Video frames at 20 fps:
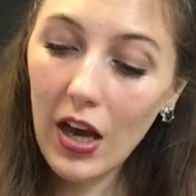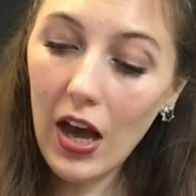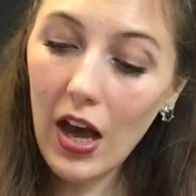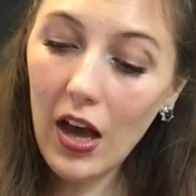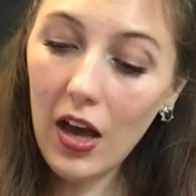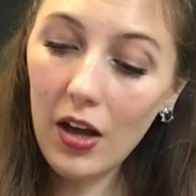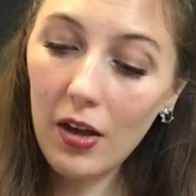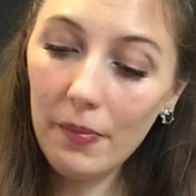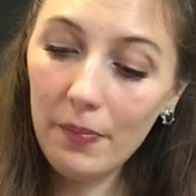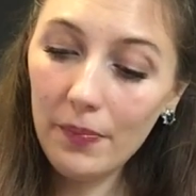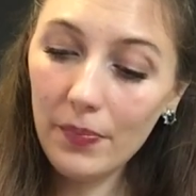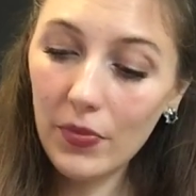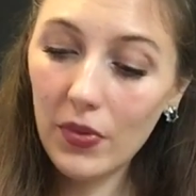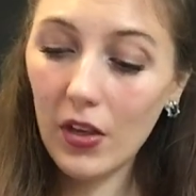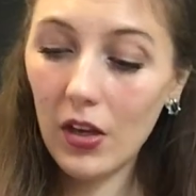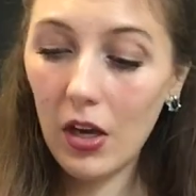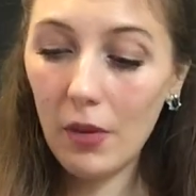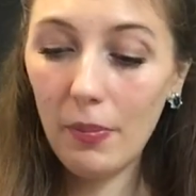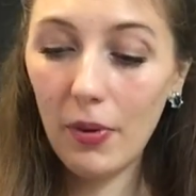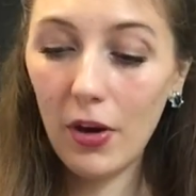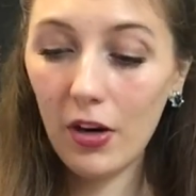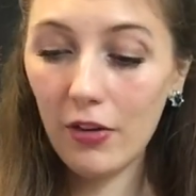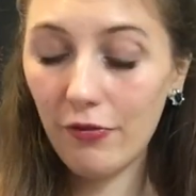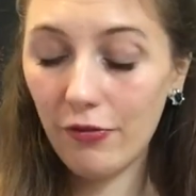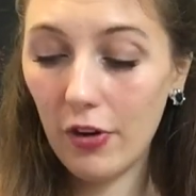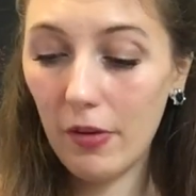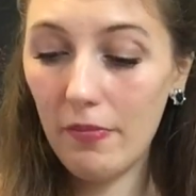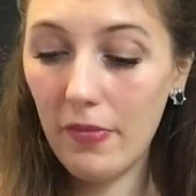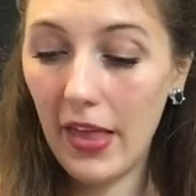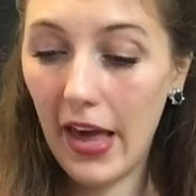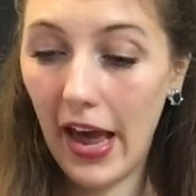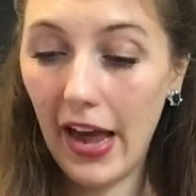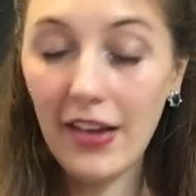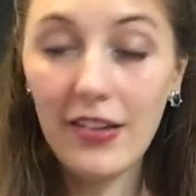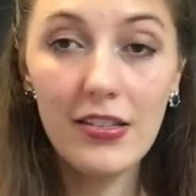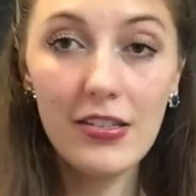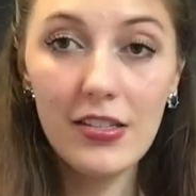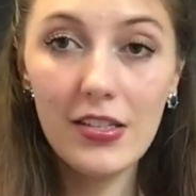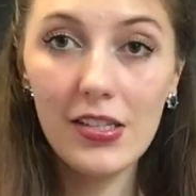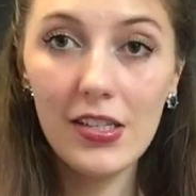Apart from
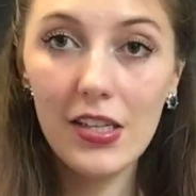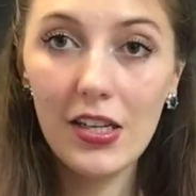that,